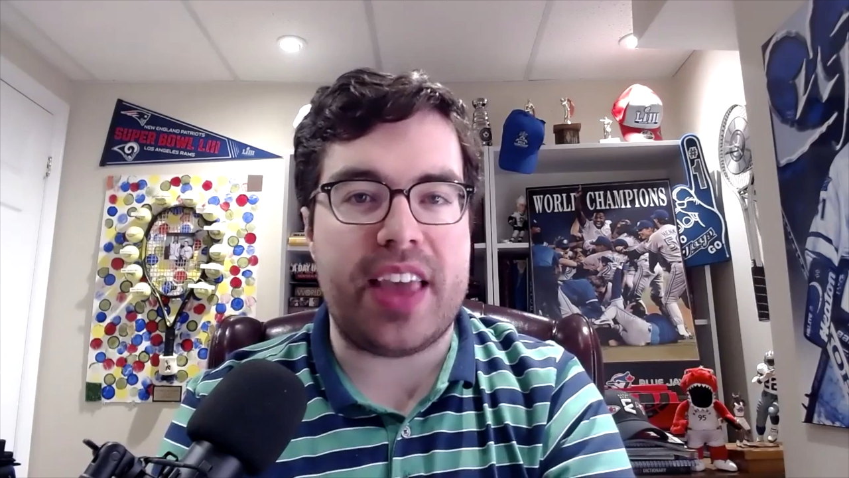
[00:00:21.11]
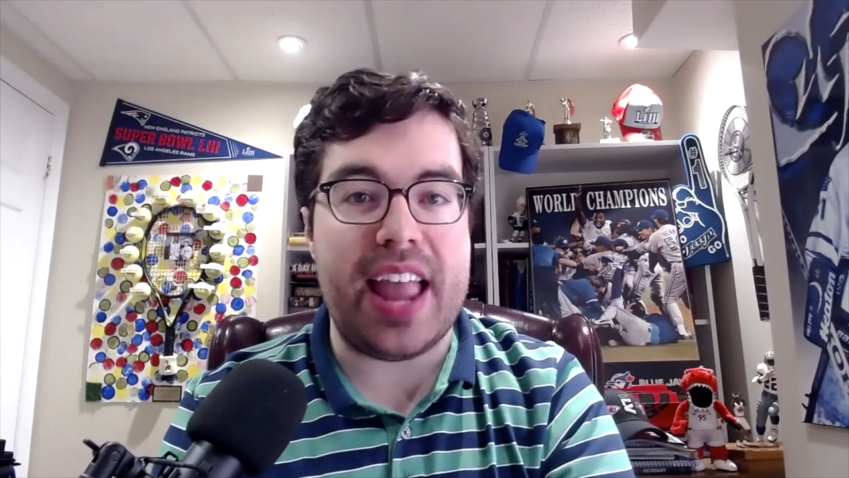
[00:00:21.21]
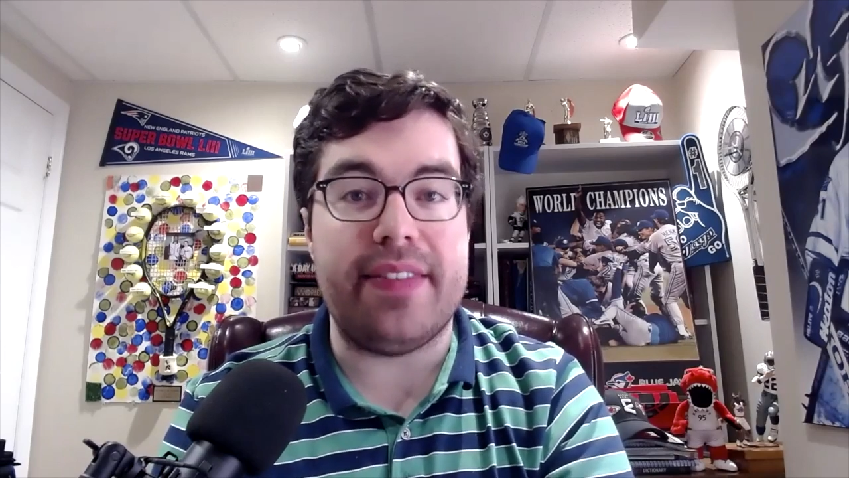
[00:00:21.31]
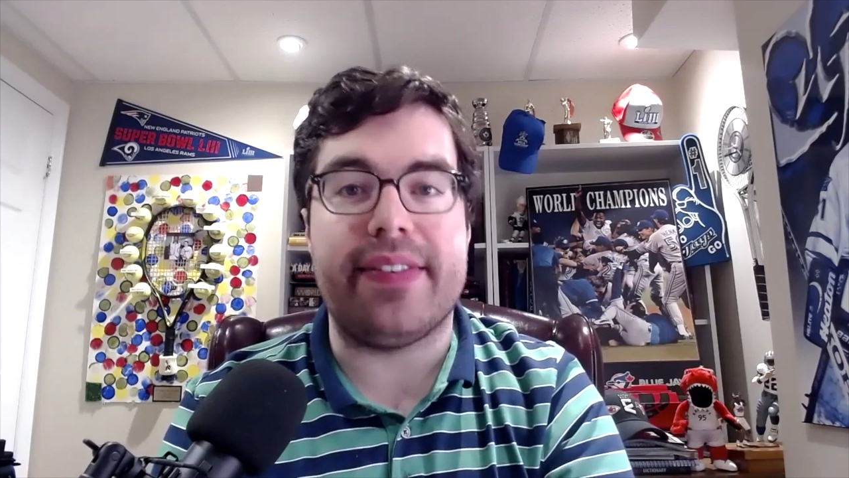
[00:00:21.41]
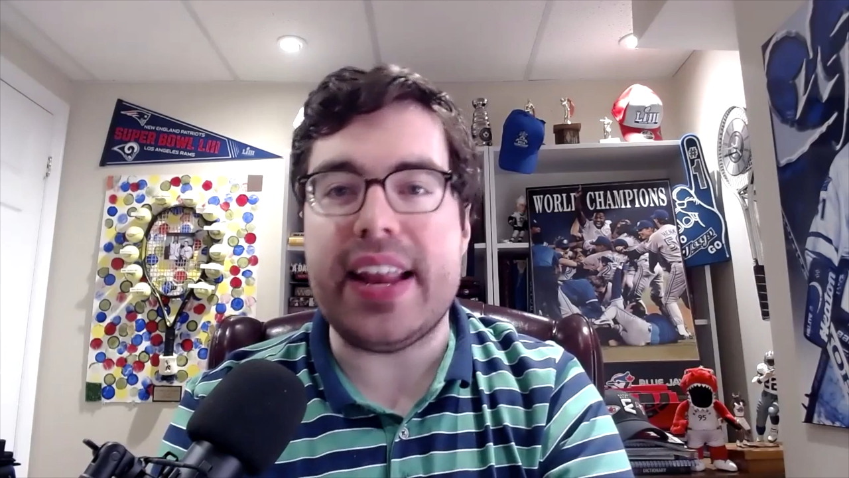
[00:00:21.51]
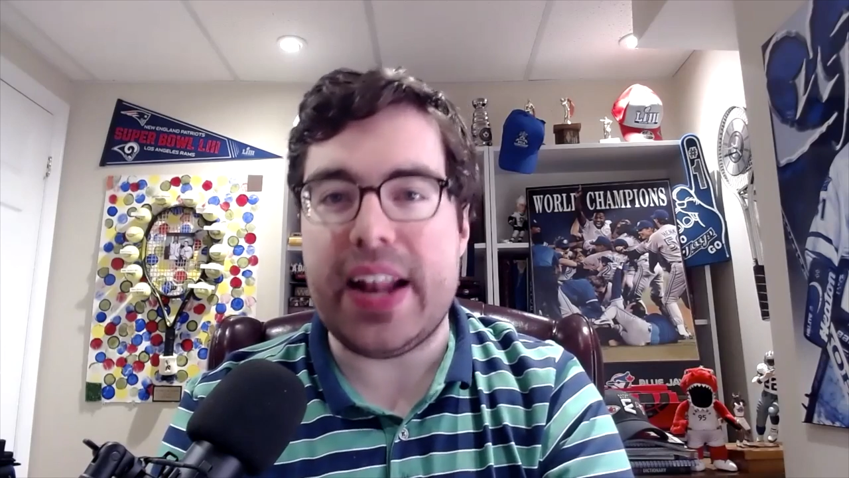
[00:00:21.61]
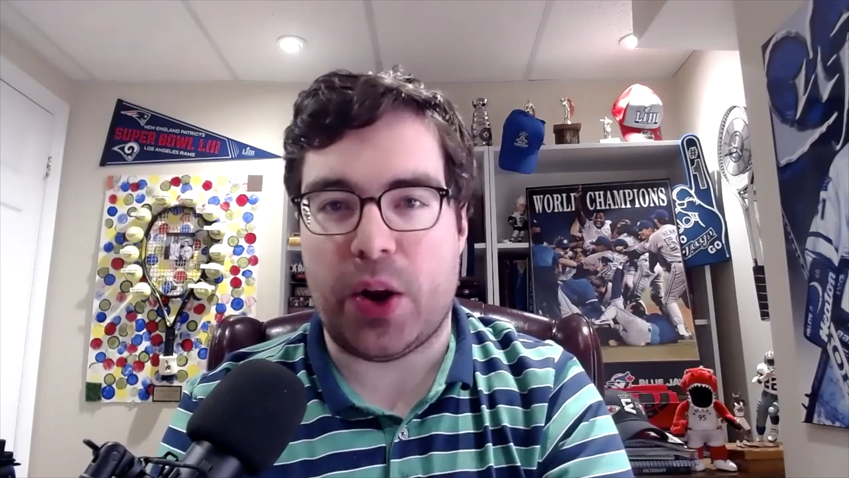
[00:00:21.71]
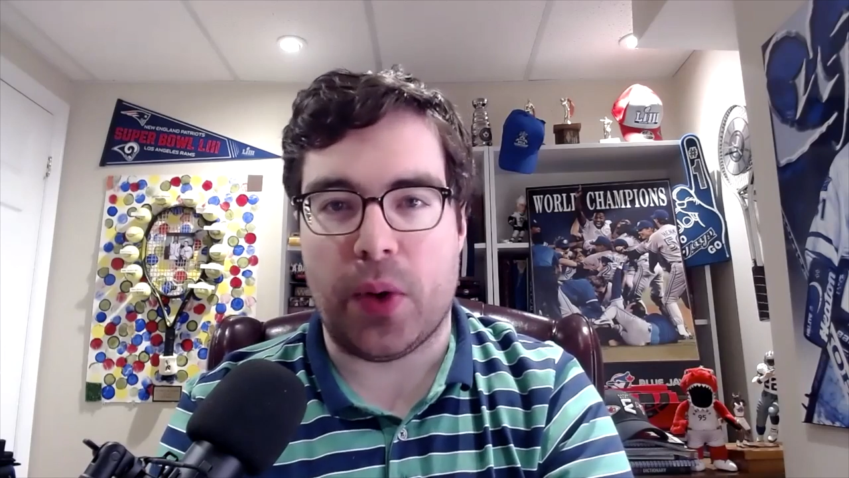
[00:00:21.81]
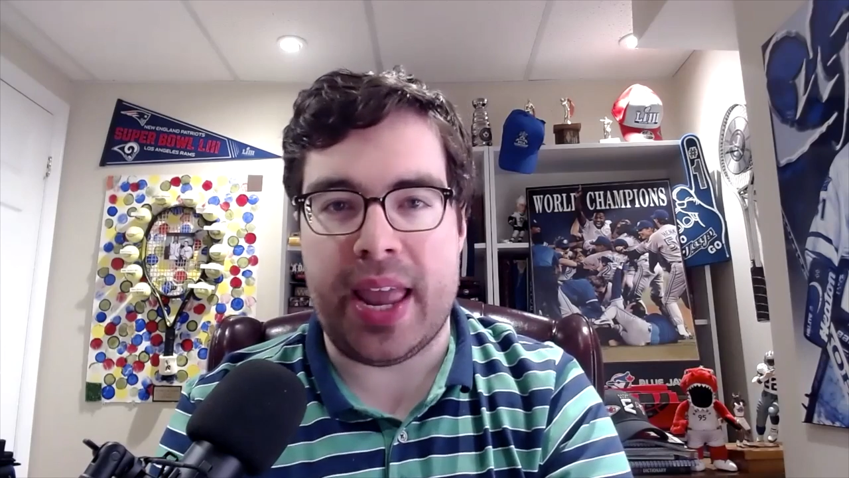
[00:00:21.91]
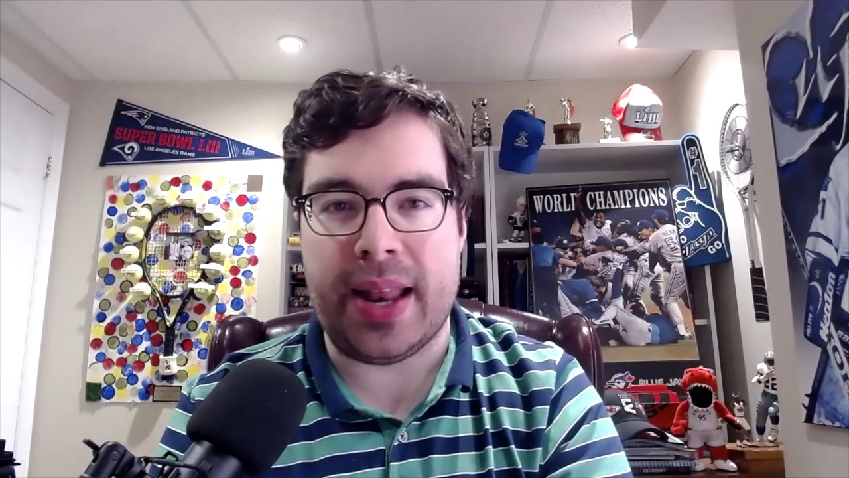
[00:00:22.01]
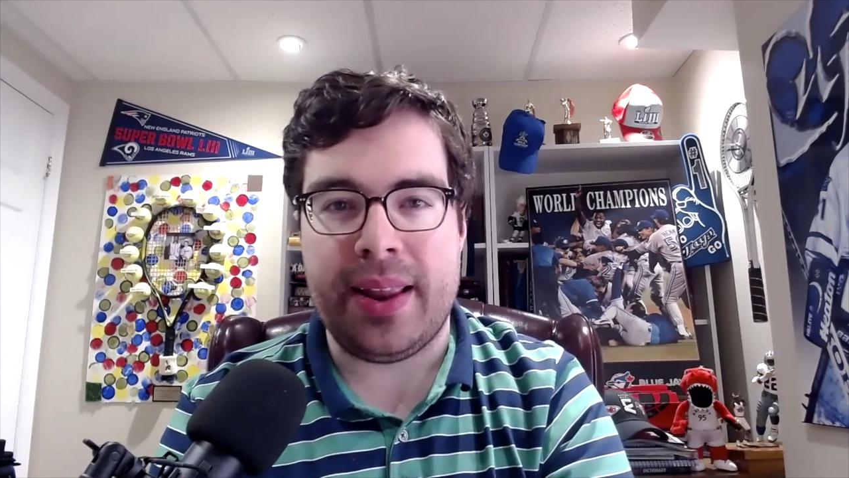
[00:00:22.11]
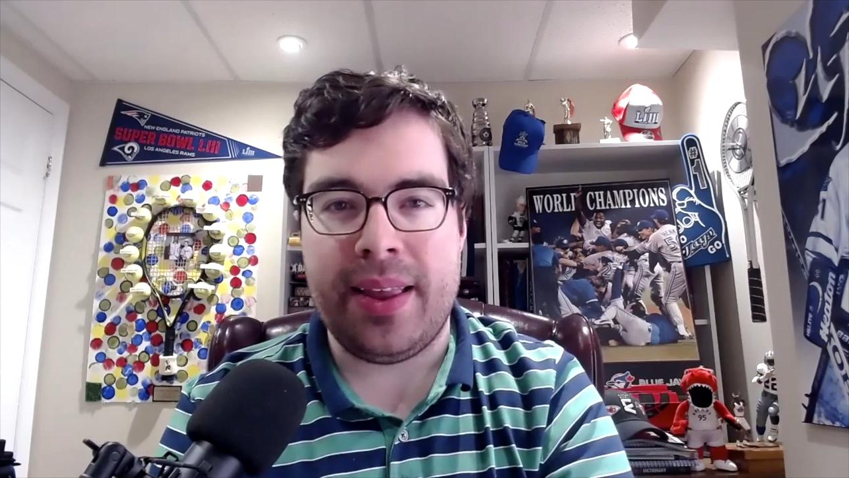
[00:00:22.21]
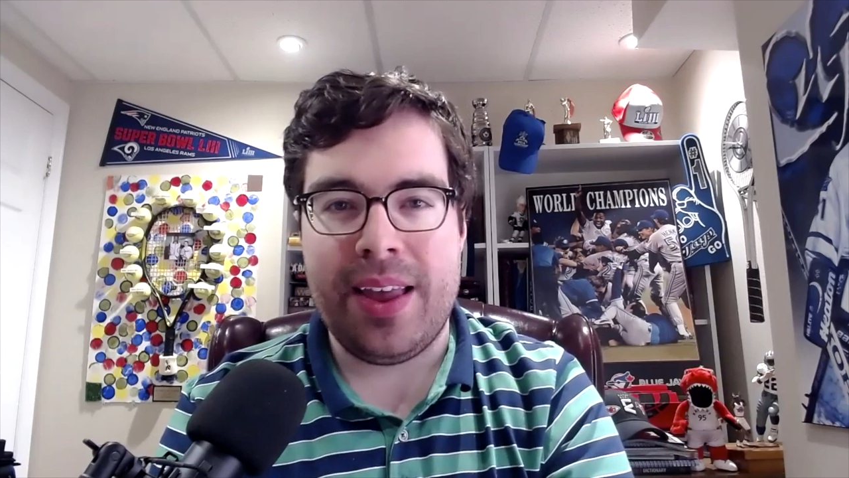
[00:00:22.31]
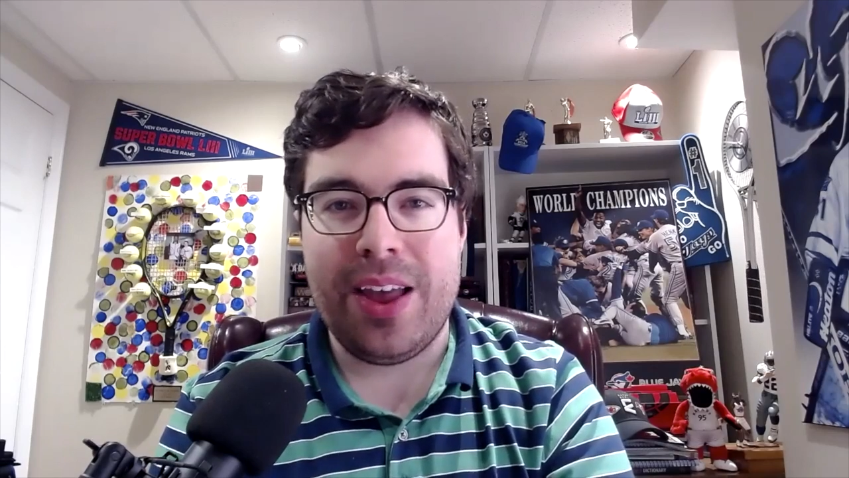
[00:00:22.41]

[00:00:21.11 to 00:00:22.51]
gained tee to green,